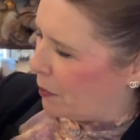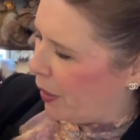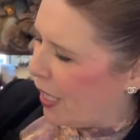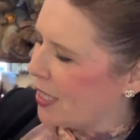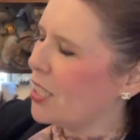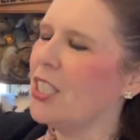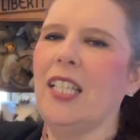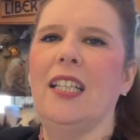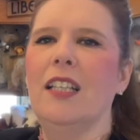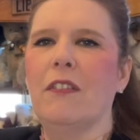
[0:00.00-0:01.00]
but isn't
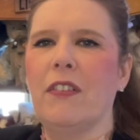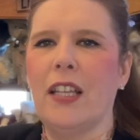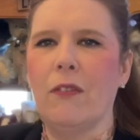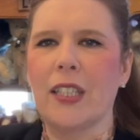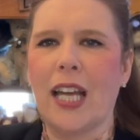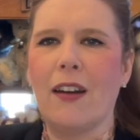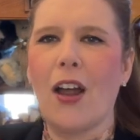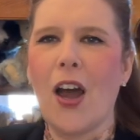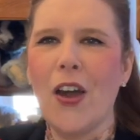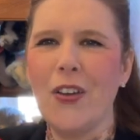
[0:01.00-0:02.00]
she lovely, with our
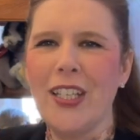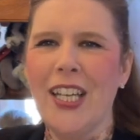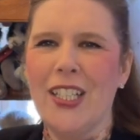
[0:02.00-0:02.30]
own